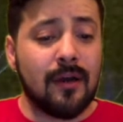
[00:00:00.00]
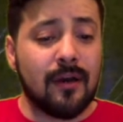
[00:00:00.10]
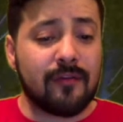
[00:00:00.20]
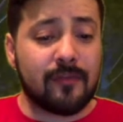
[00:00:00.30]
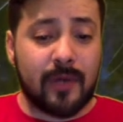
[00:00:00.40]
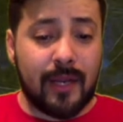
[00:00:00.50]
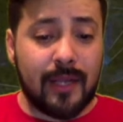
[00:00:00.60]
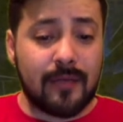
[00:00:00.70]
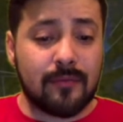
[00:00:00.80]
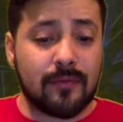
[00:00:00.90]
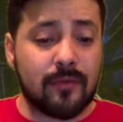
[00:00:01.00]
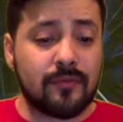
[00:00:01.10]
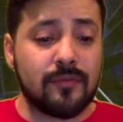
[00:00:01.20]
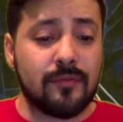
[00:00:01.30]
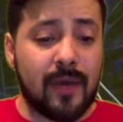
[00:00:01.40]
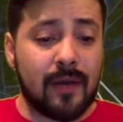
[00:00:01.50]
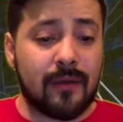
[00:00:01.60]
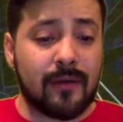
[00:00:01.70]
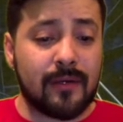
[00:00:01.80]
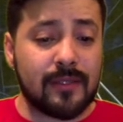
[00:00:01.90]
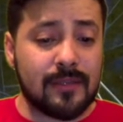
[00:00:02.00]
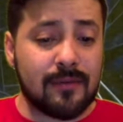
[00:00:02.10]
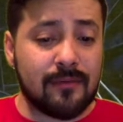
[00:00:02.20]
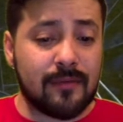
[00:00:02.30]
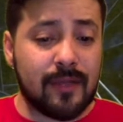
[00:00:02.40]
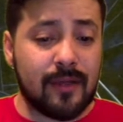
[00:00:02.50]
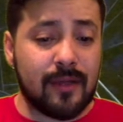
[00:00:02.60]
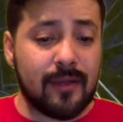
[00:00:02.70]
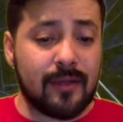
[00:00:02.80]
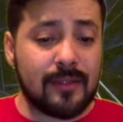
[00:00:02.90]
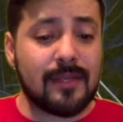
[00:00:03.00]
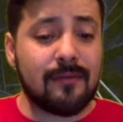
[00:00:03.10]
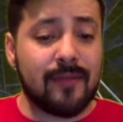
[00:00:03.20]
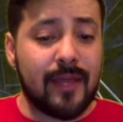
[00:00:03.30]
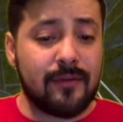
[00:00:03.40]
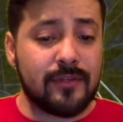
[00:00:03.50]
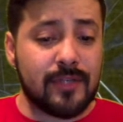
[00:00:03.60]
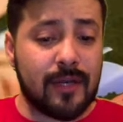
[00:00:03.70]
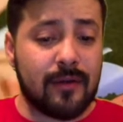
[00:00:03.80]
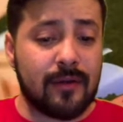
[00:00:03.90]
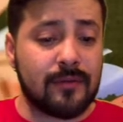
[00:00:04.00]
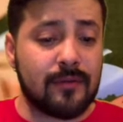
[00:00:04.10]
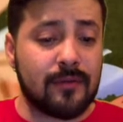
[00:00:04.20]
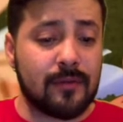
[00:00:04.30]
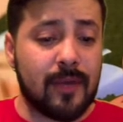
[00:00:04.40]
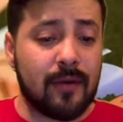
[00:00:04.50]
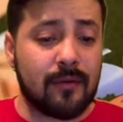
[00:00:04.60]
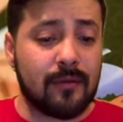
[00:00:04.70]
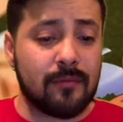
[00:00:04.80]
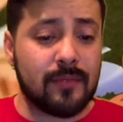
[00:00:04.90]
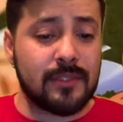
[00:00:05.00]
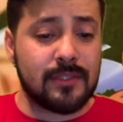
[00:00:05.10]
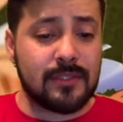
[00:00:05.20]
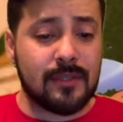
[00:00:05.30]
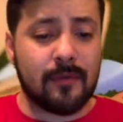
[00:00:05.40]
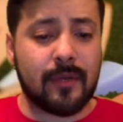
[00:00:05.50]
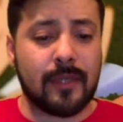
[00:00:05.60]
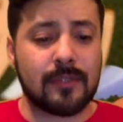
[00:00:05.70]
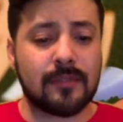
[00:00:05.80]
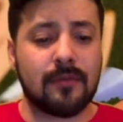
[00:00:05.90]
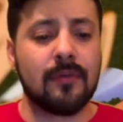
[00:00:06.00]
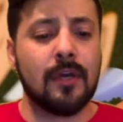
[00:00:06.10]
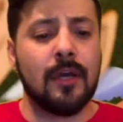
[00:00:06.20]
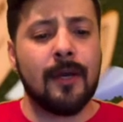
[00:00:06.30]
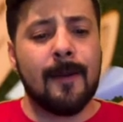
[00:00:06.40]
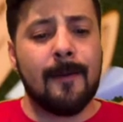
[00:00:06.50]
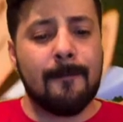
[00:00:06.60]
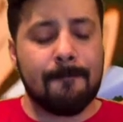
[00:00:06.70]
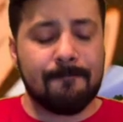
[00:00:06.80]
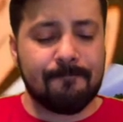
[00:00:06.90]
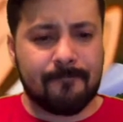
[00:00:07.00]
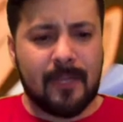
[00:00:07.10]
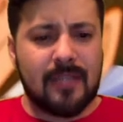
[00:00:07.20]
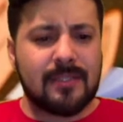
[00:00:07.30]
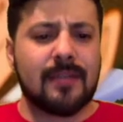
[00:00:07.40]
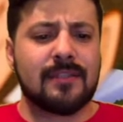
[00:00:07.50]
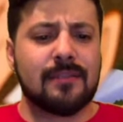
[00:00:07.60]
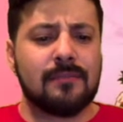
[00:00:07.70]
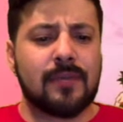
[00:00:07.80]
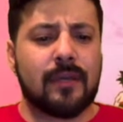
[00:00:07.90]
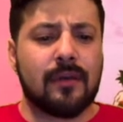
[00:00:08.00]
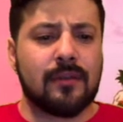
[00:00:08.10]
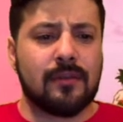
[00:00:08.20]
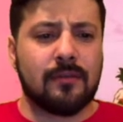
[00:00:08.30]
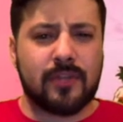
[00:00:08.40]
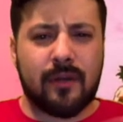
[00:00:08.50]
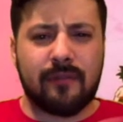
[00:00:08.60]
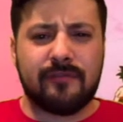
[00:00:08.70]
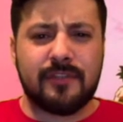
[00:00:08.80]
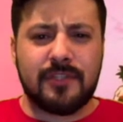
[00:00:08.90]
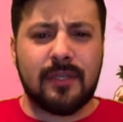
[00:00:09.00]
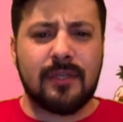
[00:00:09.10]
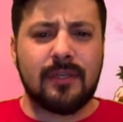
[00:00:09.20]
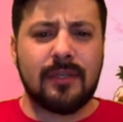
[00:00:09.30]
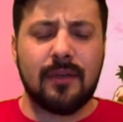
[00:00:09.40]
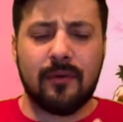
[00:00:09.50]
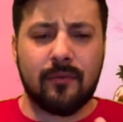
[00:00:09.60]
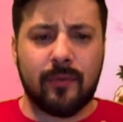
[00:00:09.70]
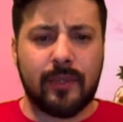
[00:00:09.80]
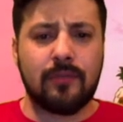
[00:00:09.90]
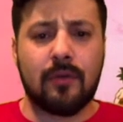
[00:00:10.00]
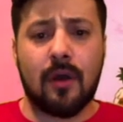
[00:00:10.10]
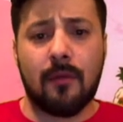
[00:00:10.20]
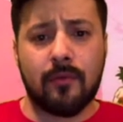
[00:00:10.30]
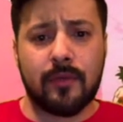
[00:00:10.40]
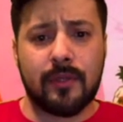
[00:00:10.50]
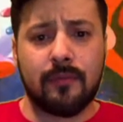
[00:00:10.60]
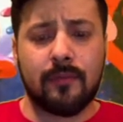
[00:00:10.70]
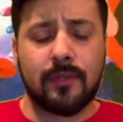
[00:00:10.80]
from your hand, it will go to the battle area instead of the energy area during the battle completion step. Okay, so this kind of seems like a double shot Vegeta. When you combo with him,